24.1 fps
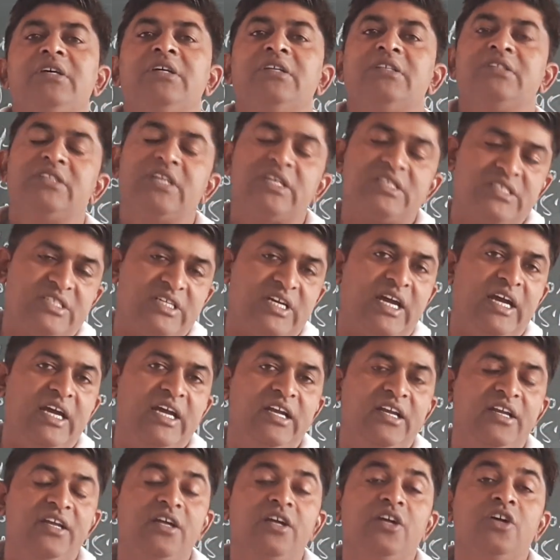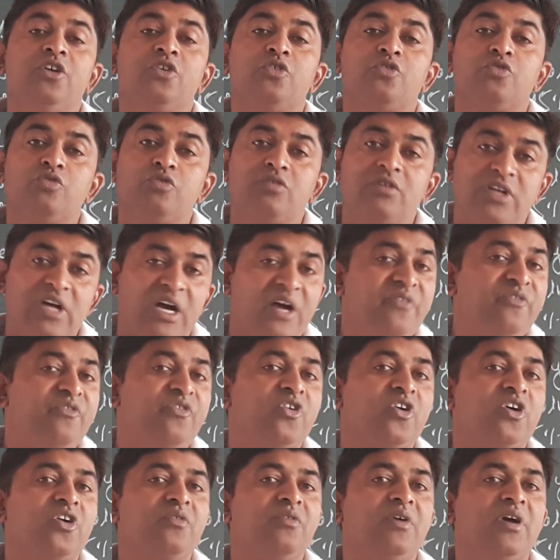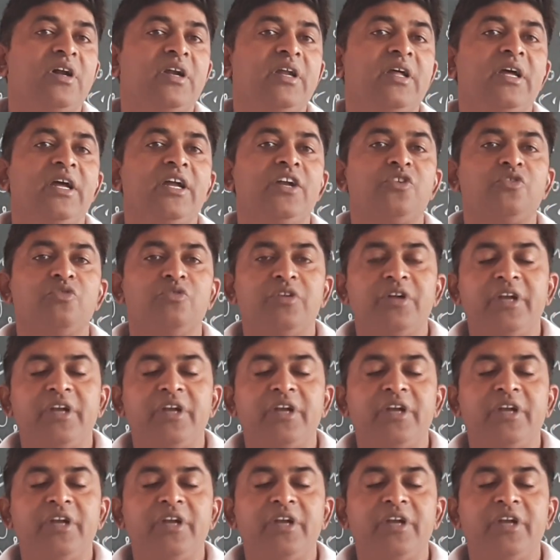the child to come forward and to